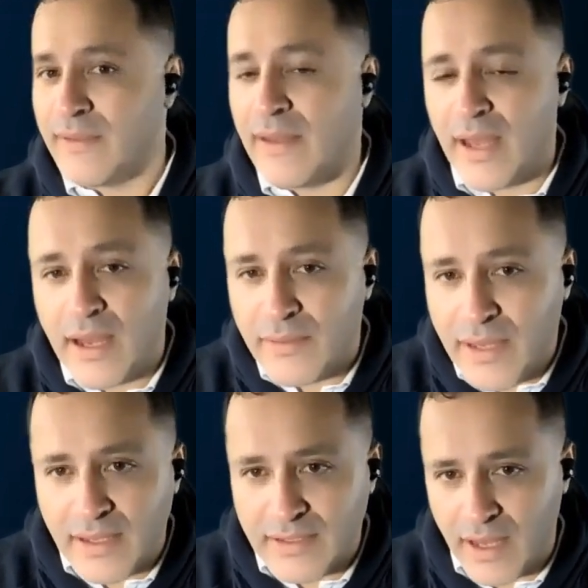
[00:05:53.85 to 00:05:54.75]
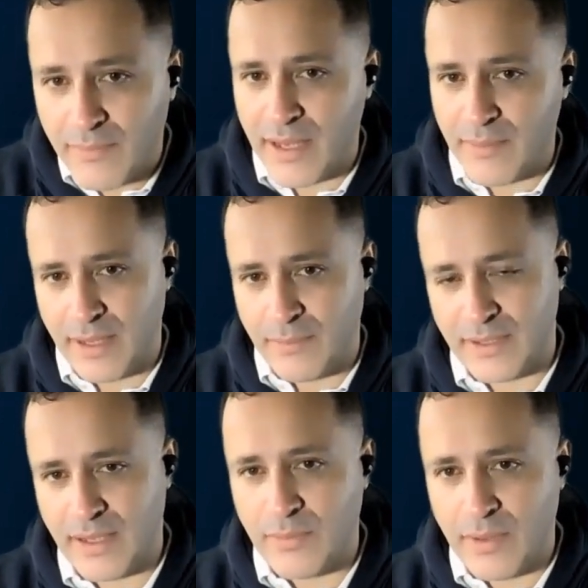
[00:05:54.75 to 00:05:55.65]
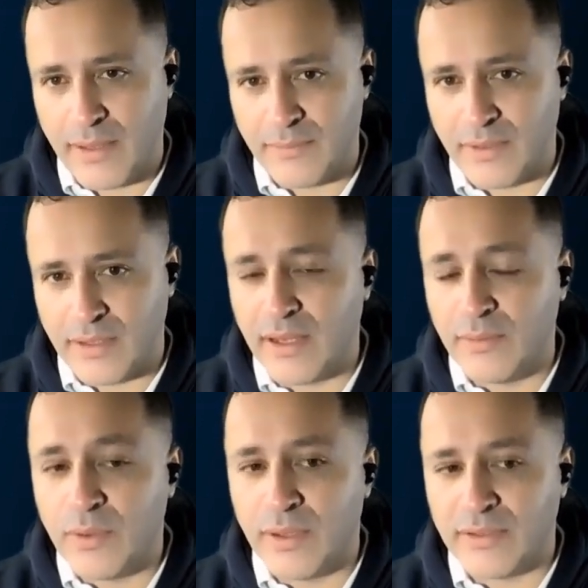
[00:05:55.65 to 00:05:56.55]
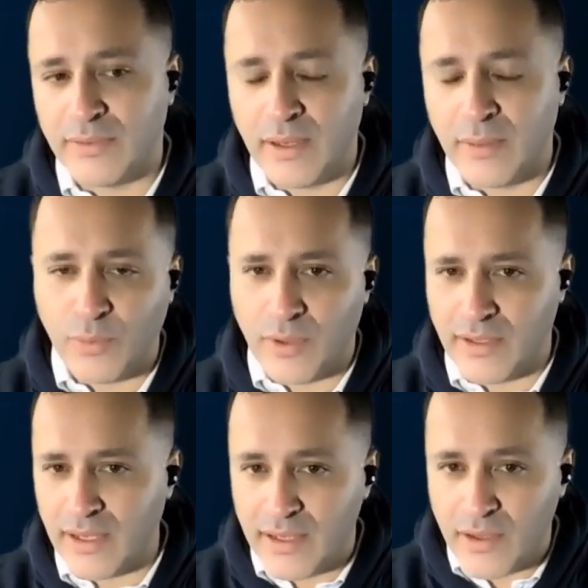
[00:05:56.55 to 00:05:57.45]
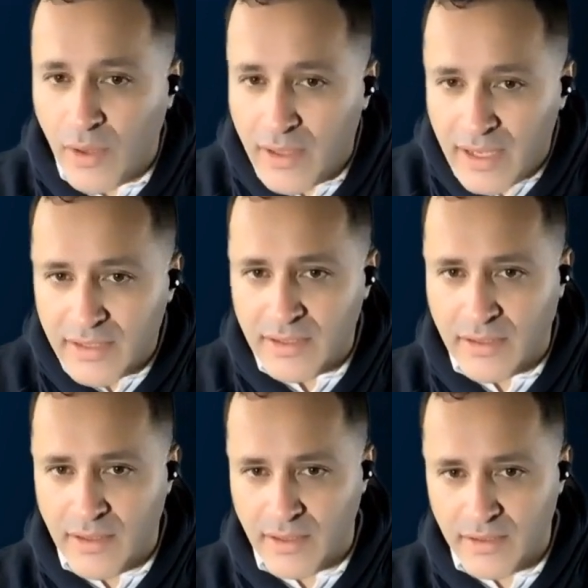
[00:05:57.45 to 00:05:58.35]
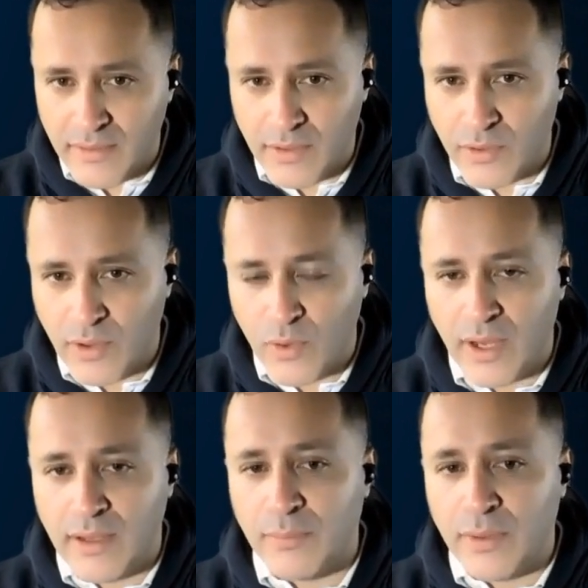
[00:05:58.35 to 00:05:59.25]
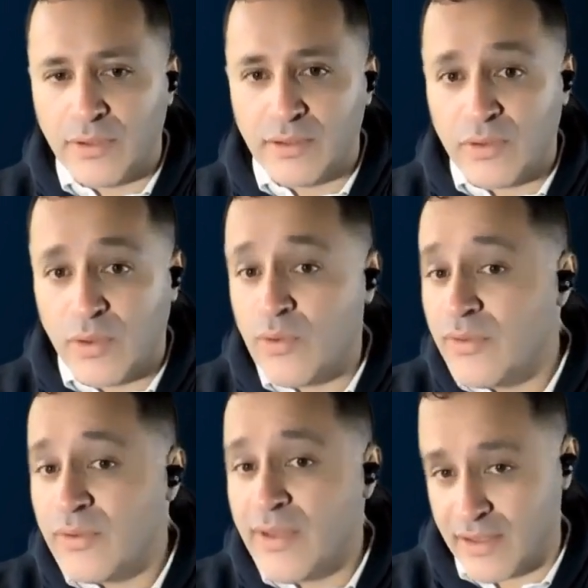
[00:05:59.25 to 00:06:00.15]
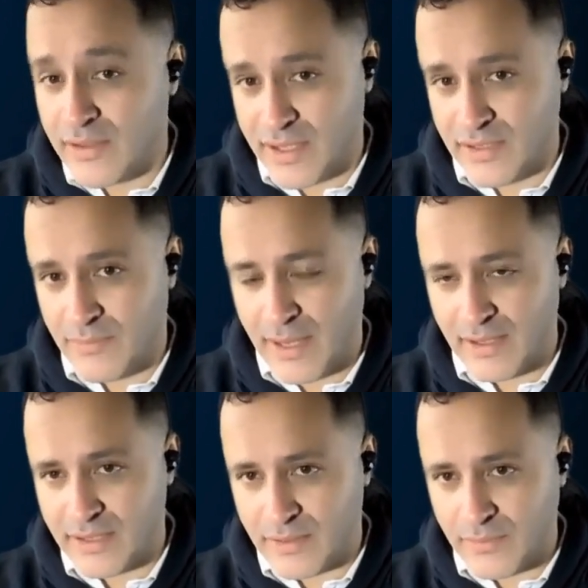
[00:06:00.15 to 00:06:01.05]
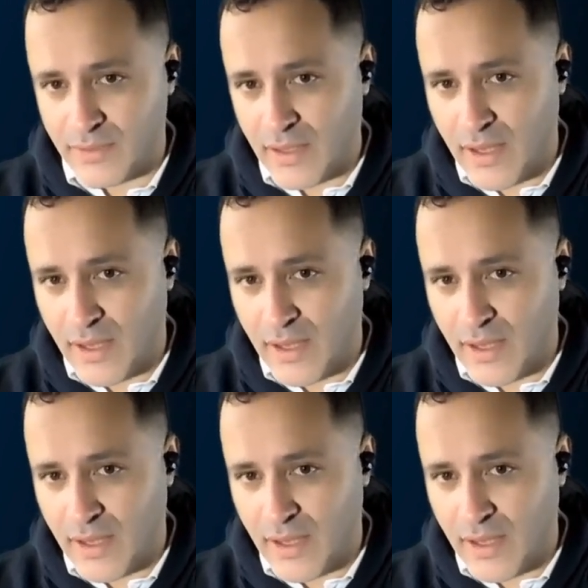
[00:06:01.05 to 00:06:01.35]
None of that is done by a payment gateway. Therefore, it's very important that in all cases, you require the person to go through that donation mechanism.